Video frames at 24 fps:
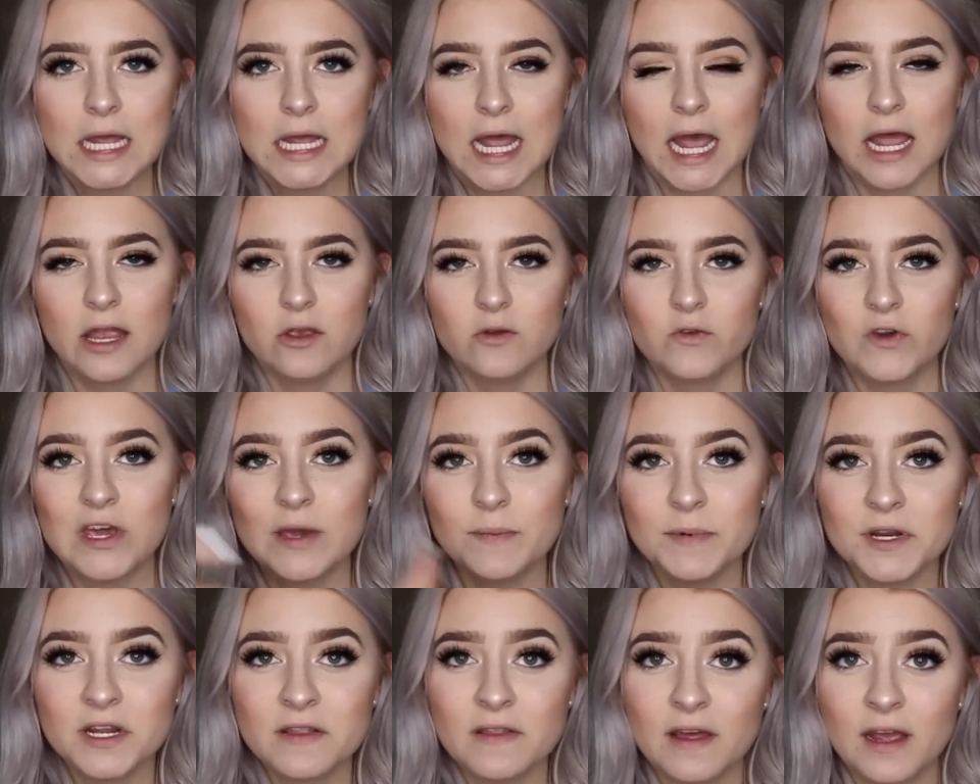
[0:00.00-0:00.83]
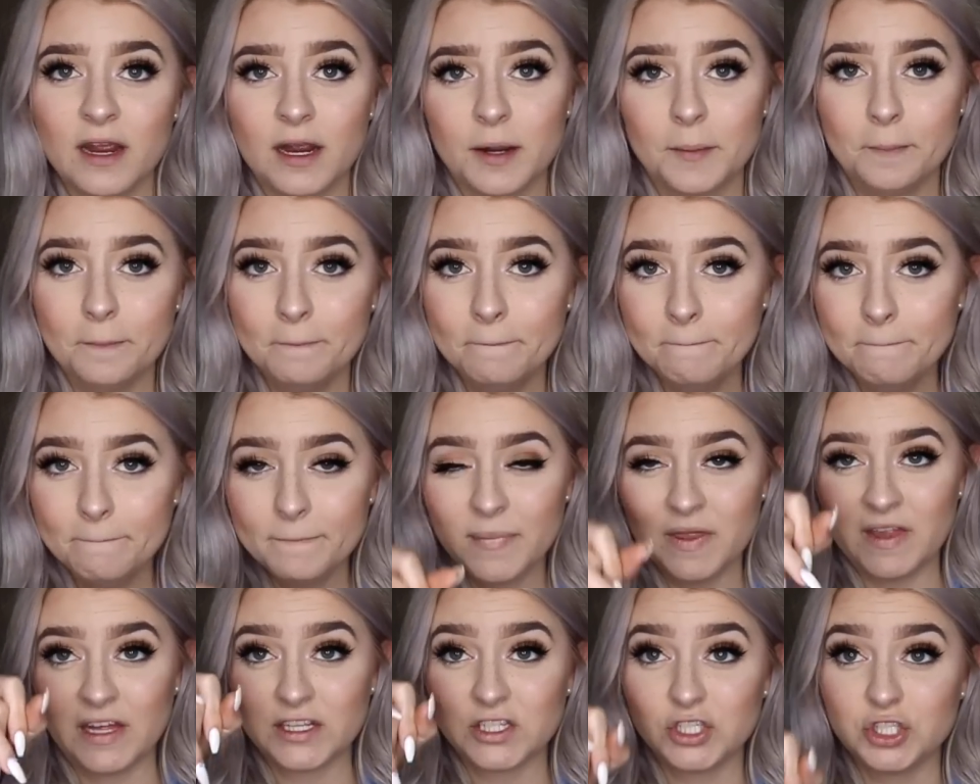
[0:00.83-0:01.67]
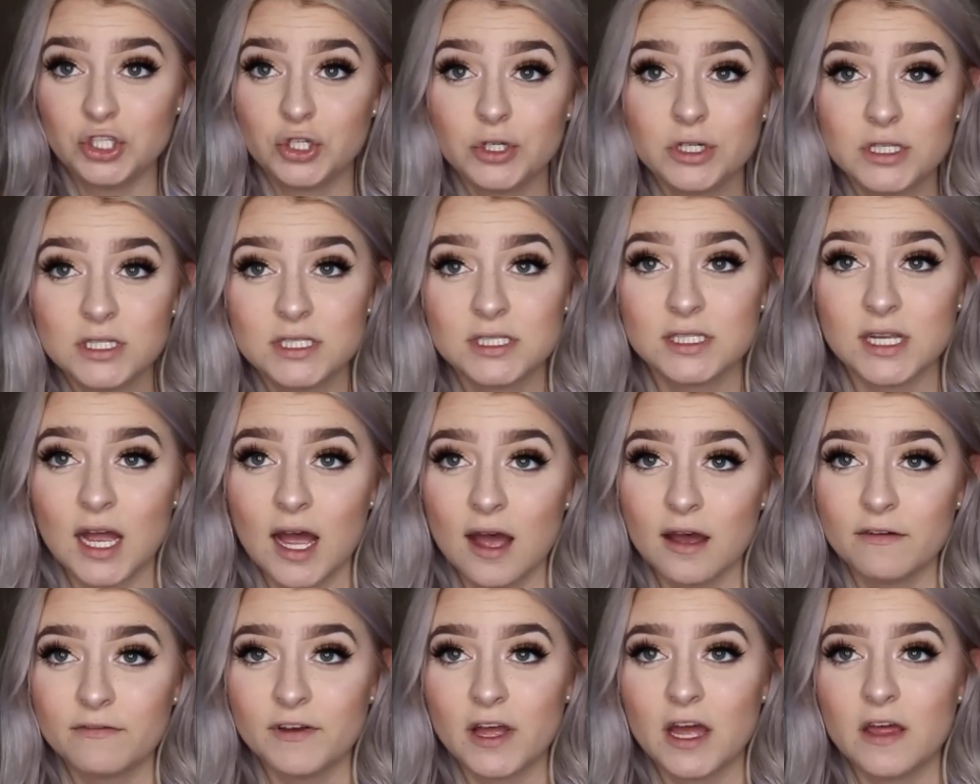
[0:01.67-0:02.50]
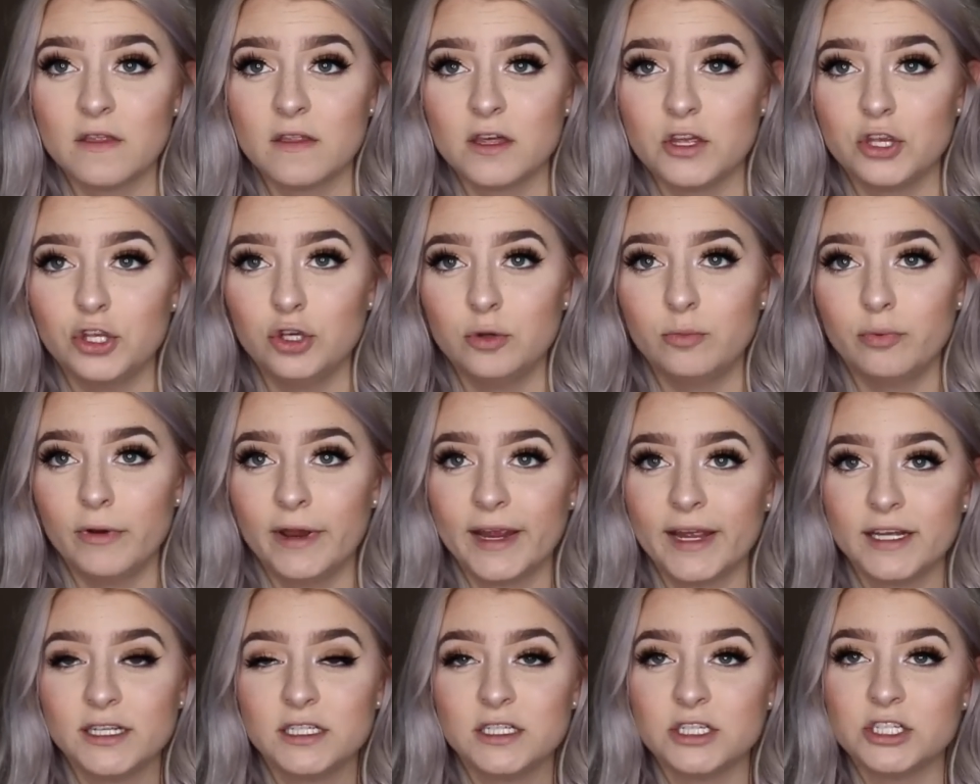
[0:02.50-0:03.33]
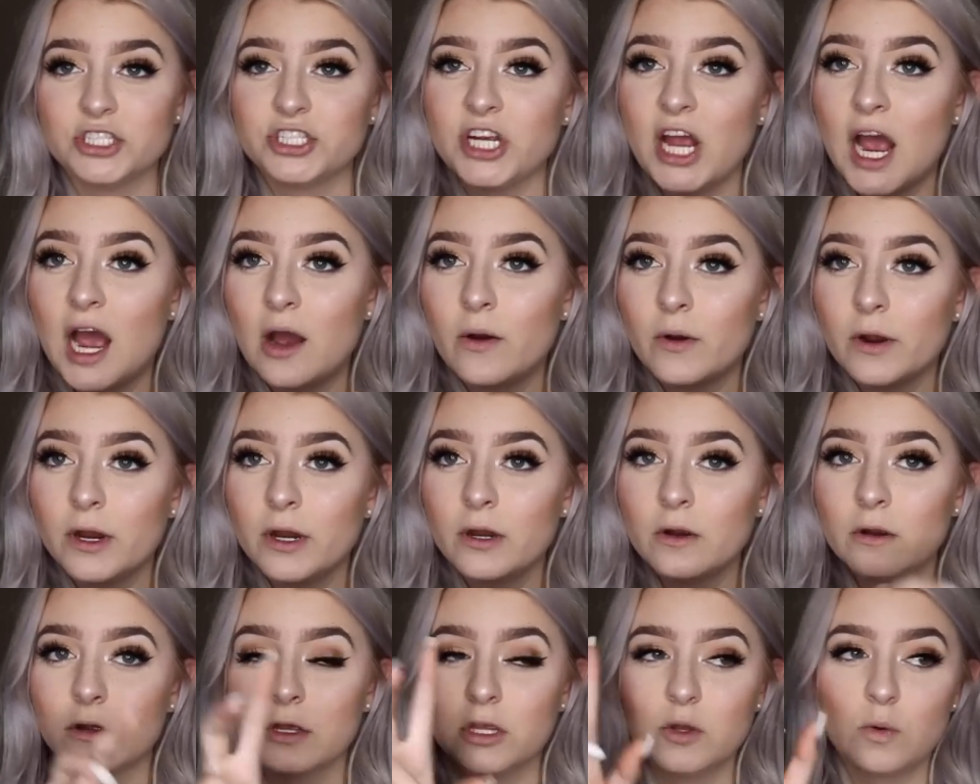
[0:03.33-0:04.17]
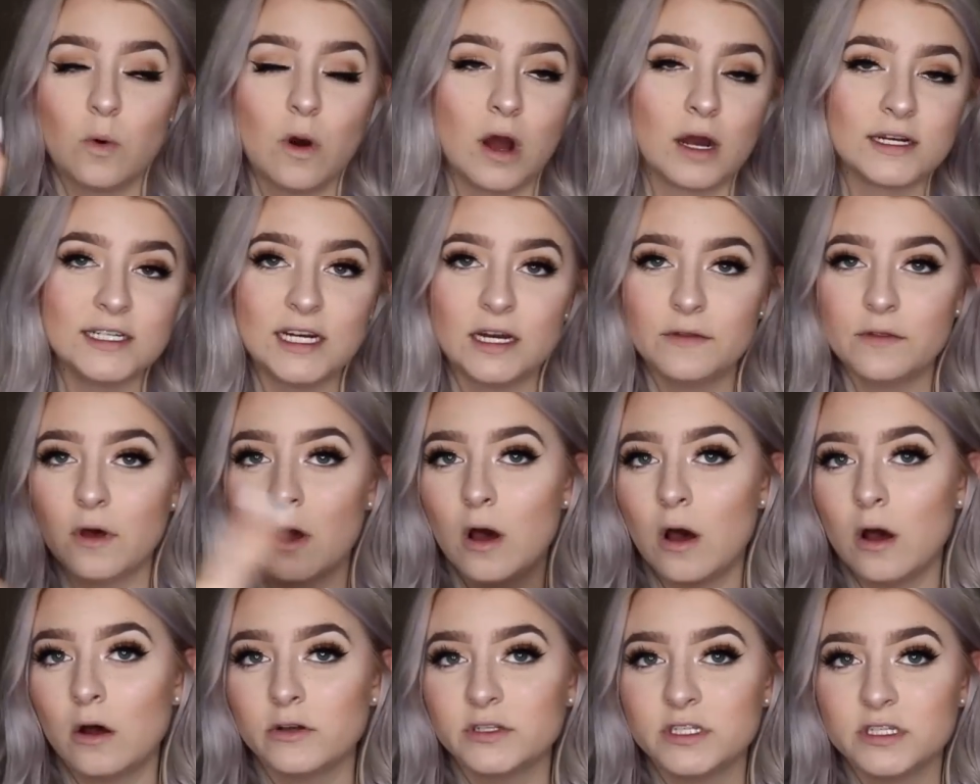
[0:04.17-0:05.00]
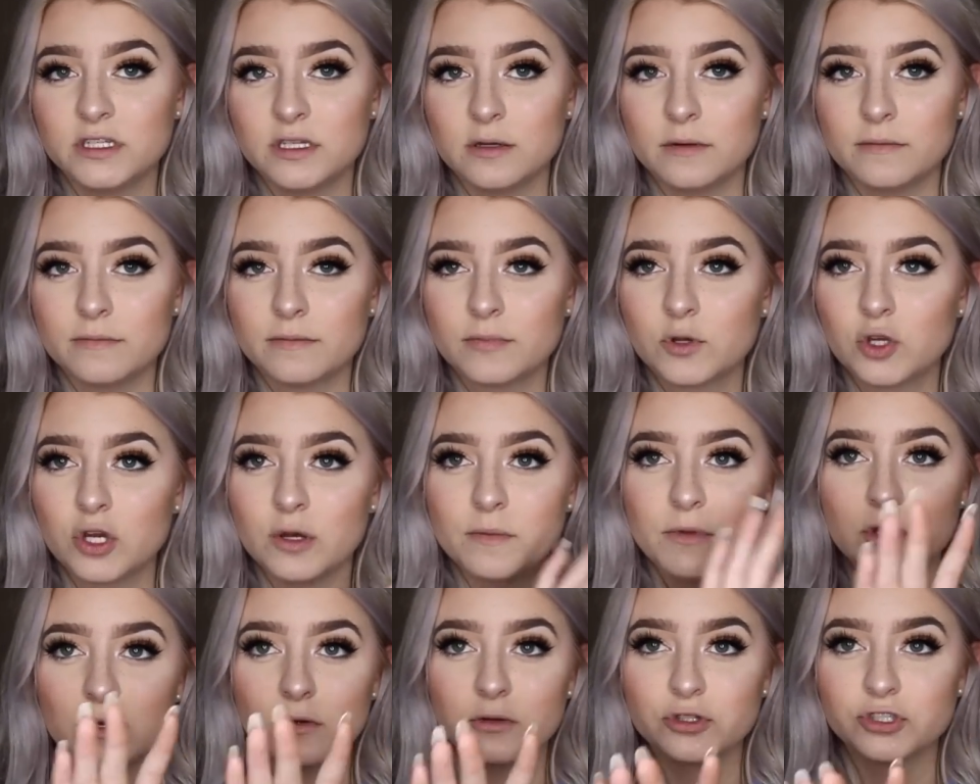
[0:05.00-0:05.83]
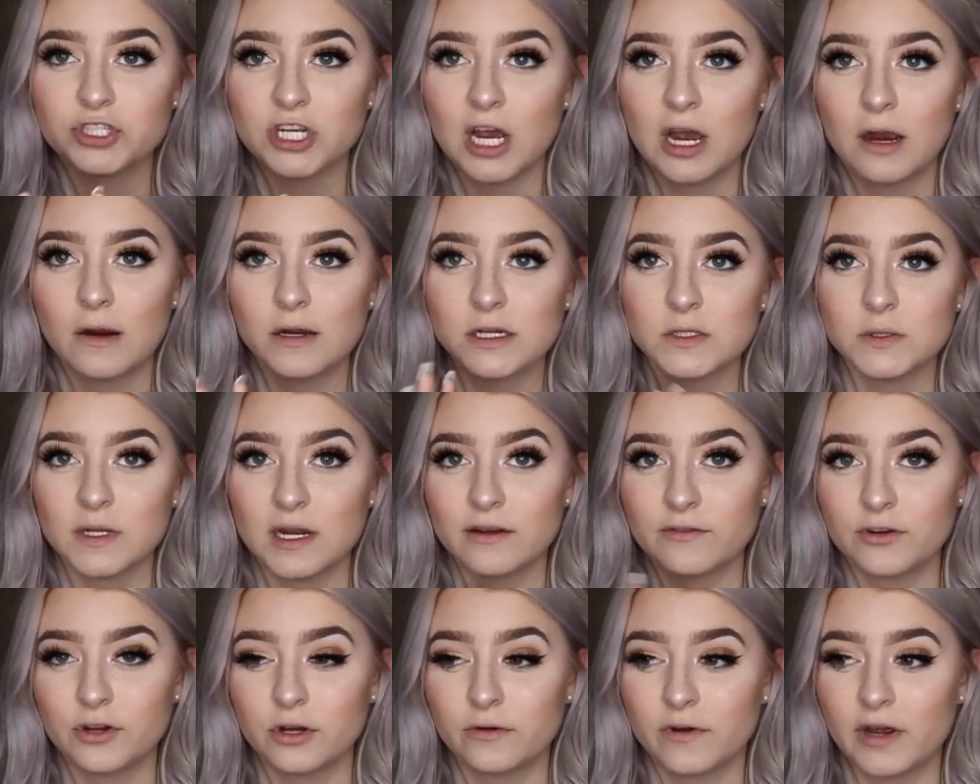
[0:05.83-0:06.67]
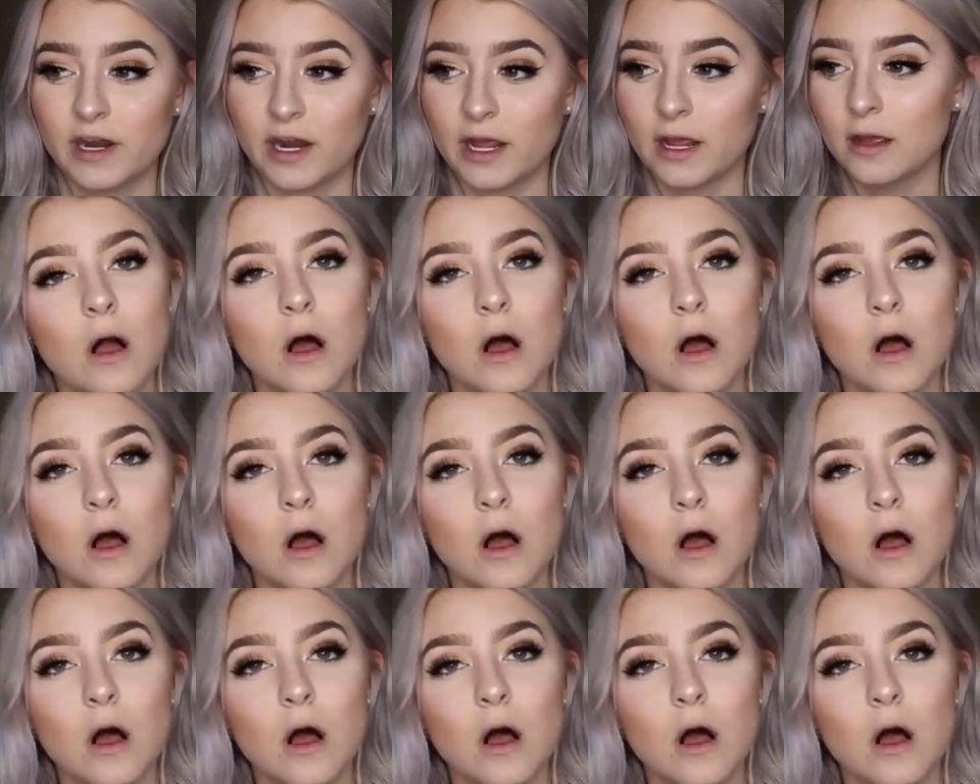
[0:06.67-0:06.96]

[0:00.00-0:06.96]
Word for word: and you keep it in there and that's your stuff and then you bring it to the shower or you walk down the hall to the communal showers whenever you're ready.